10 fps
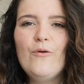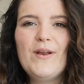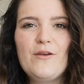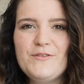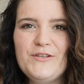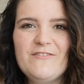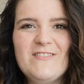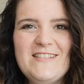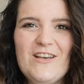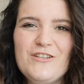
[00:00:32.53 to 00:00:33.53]
When I was doing
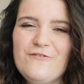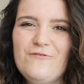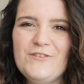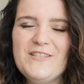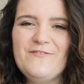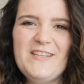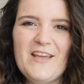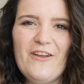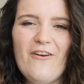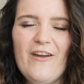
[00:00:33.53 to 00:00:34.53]
research for this
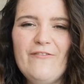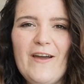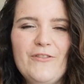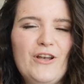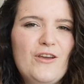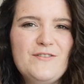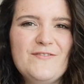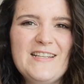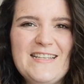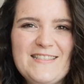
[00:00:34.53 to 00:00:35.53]
video, I found that loads
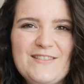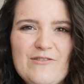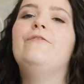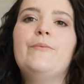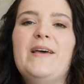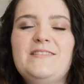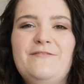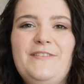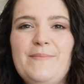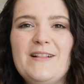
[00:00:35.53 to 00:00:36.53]
of the lists of the best
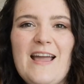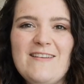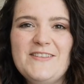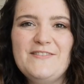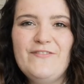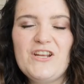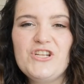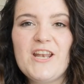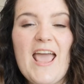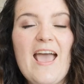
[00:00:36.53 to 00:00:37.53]
female characters in
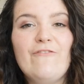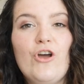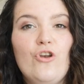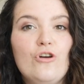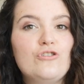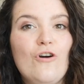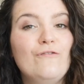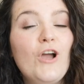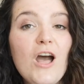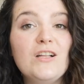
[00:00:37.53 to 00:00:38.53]
fiction have a lot
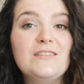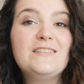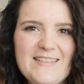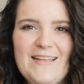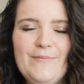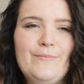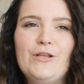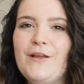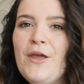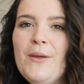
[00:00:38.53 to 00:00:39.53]
of girls in, people
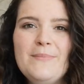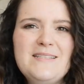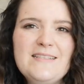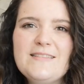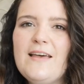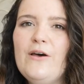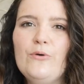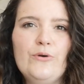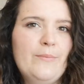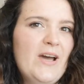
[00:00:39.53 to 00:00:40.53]
like Matilda
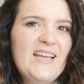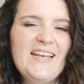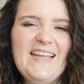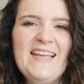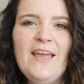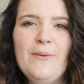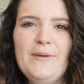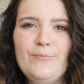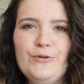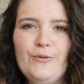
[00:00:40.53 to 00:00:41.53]
or Hermione,
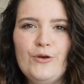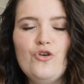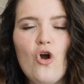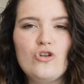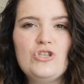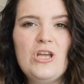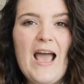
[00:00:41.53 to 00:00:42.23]
people who are not